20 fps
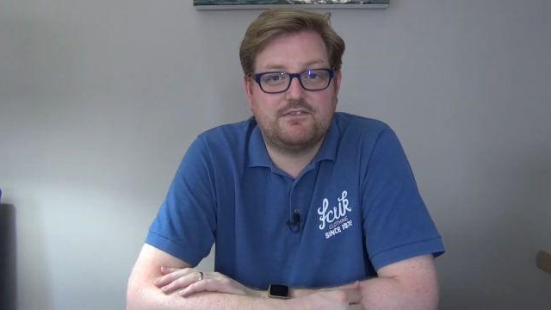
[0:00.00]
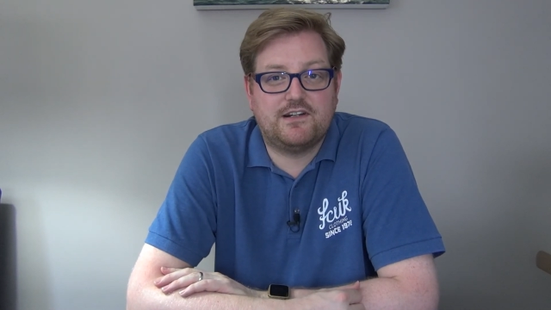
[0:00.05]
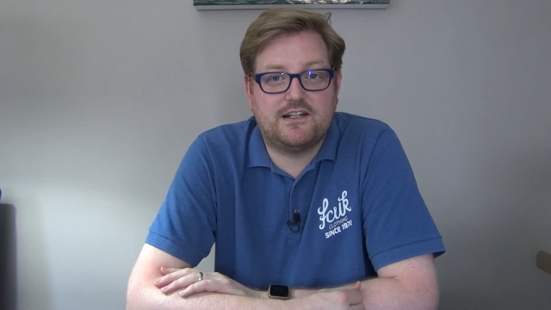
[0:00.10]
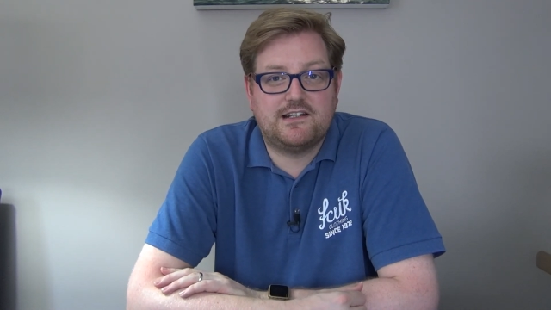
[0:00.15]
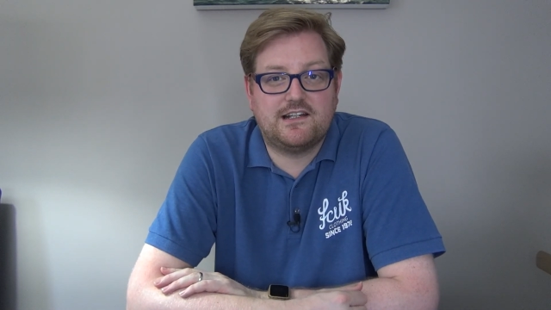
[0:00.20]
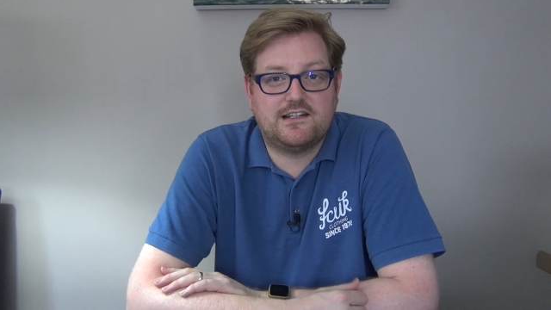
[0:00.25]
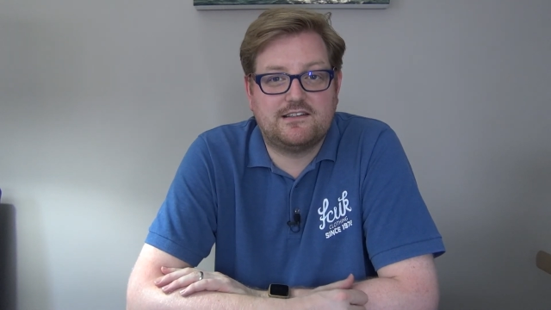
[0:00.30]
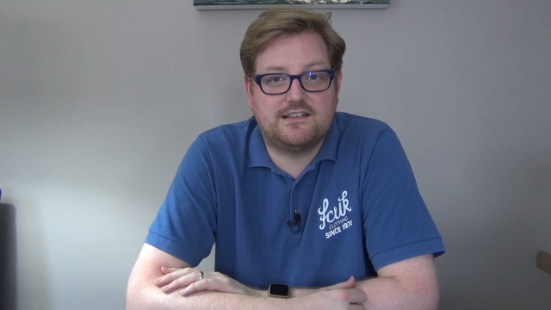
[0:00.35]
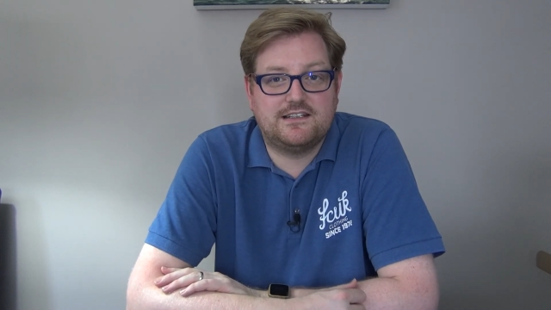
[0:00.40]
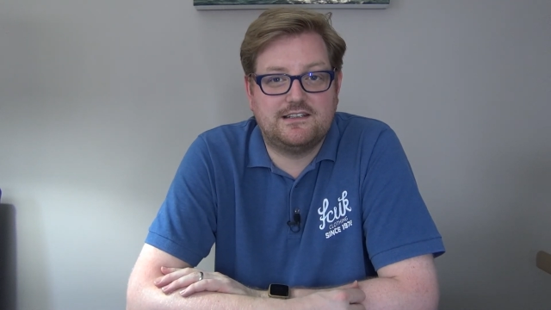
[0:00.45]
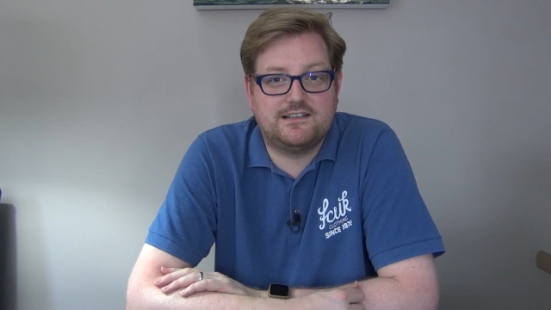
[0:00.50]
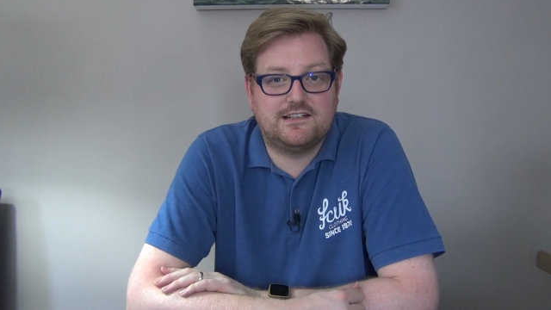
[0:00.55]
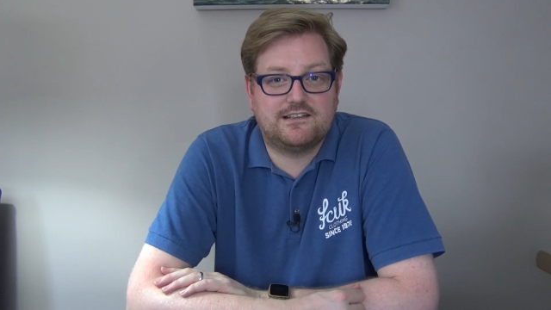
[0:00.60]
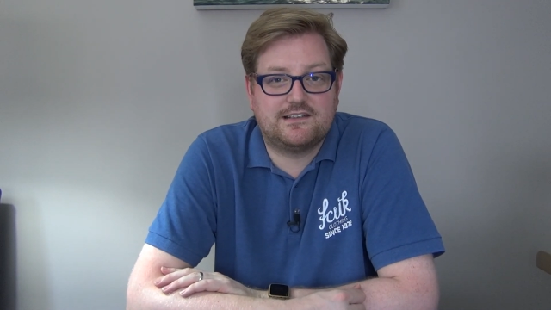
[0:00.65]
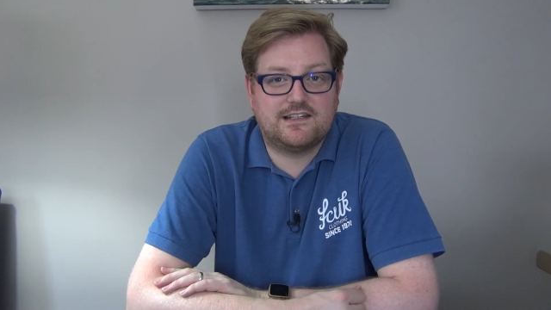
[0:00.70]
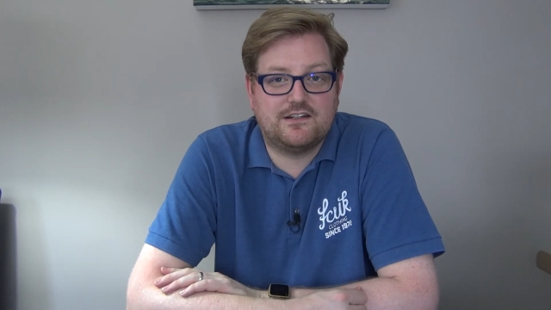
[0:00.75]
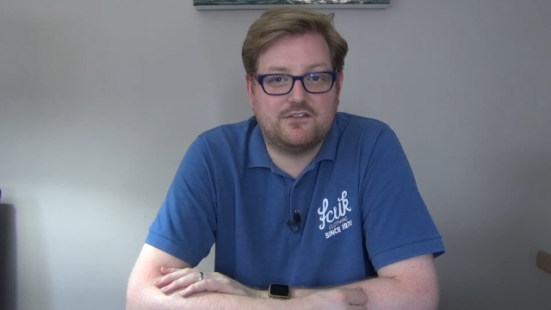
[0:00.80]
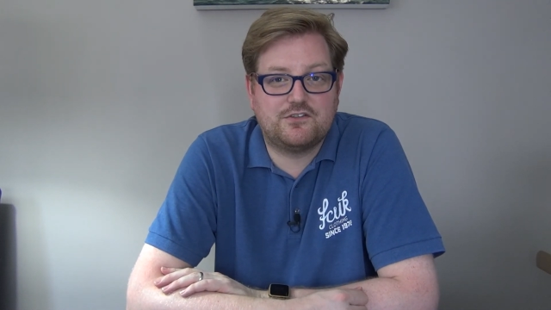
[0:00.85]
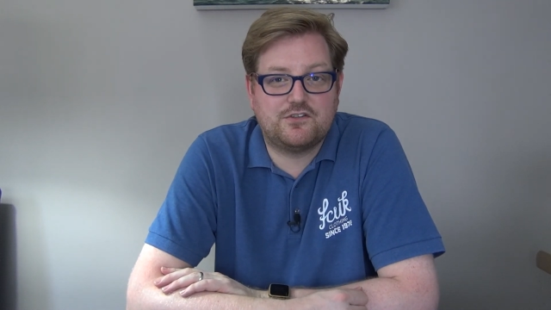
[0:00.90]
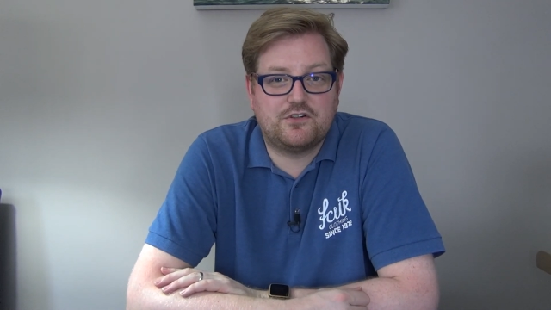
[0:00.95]
fantastic
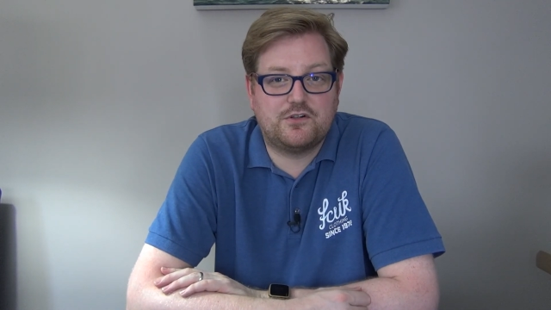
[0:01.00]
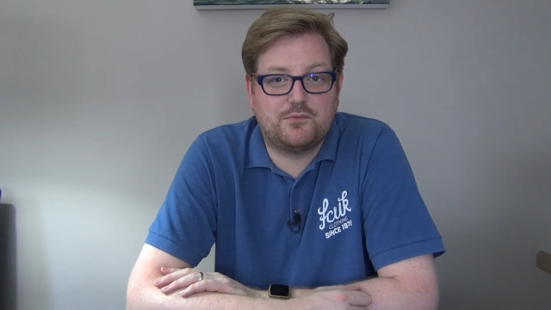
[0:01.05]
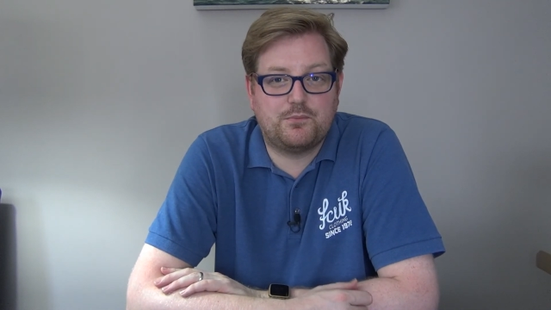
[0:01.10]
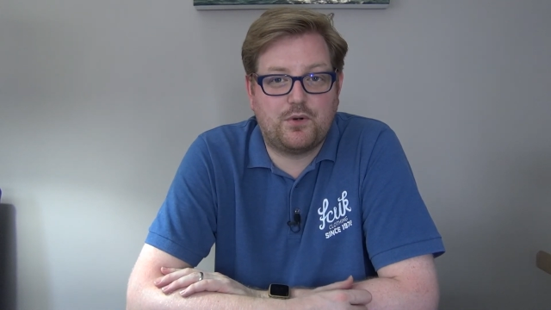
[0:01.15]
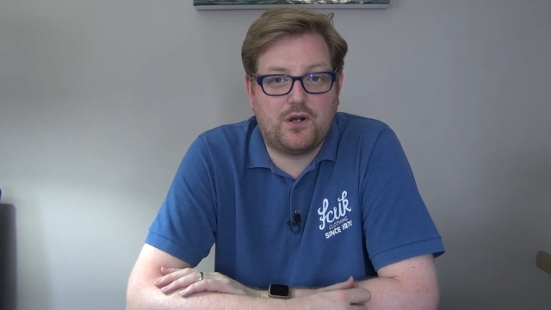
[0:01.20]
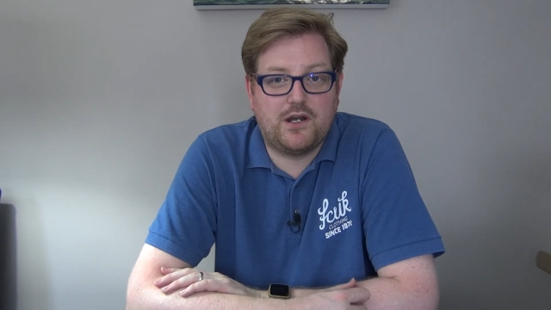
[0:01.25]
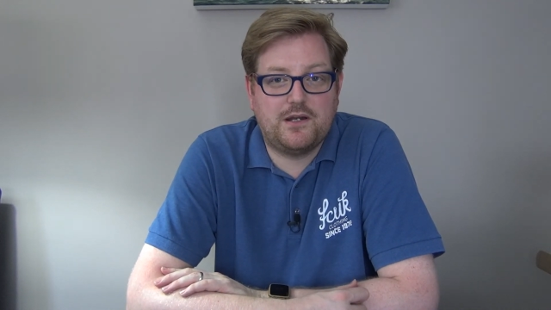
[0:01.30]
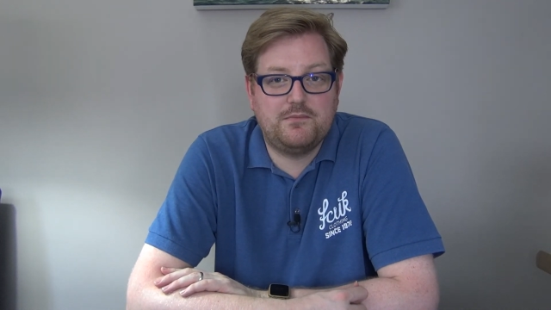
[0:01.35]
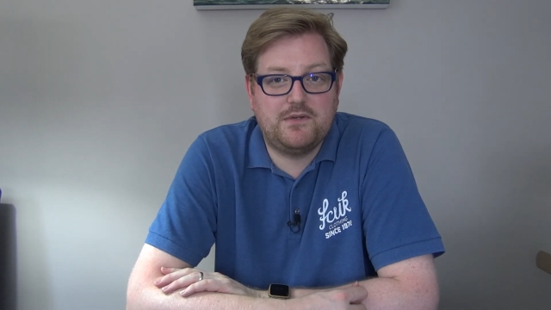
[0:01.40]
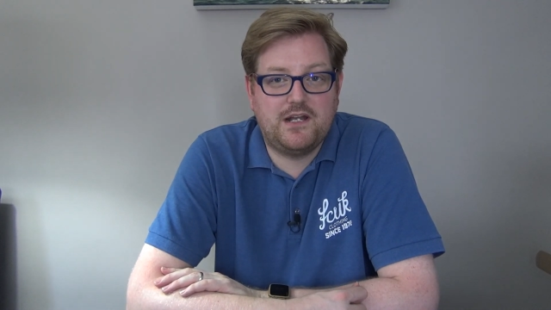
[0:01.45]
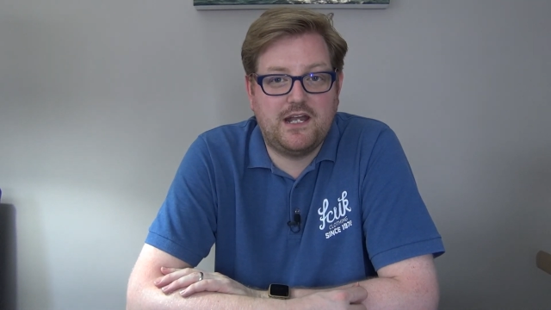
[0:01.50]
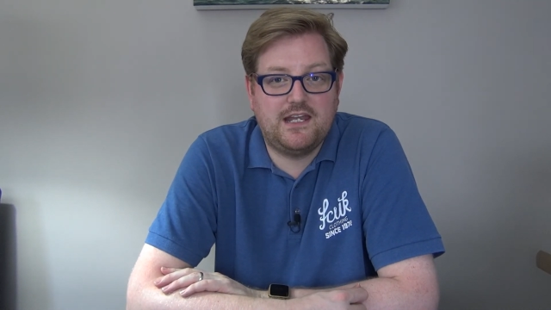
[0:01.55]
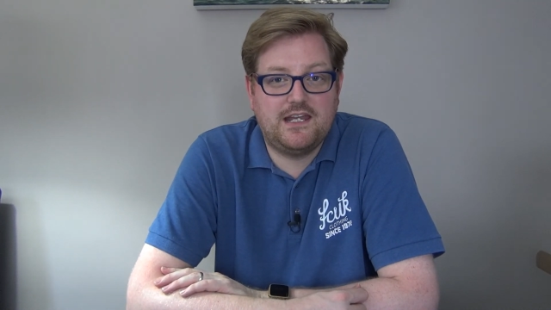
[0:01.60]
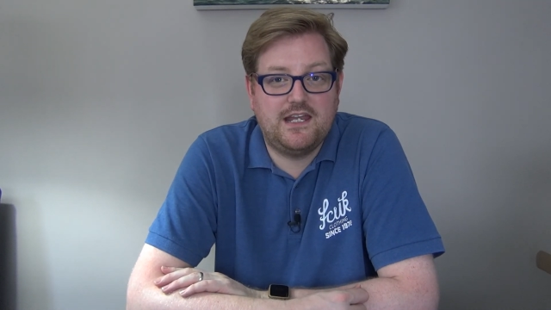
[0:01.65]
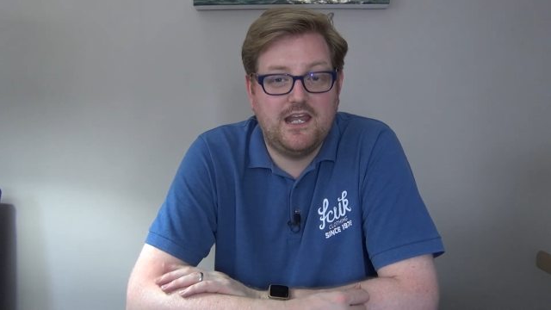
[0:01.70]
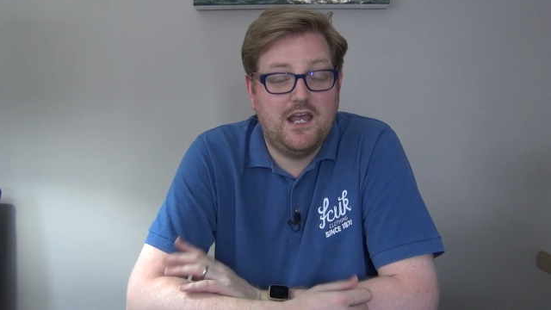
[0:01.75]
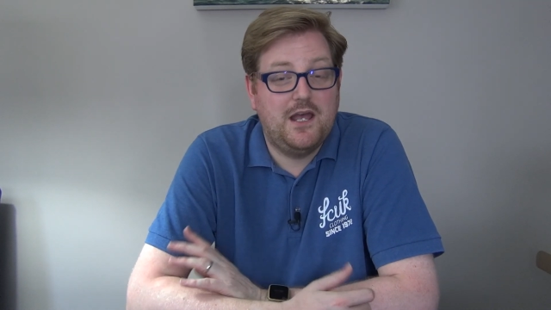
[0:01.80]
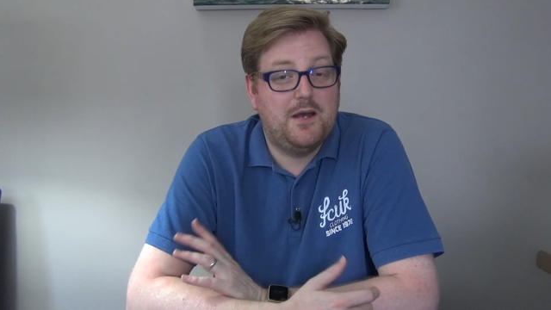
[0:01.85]
discount during Prime Day,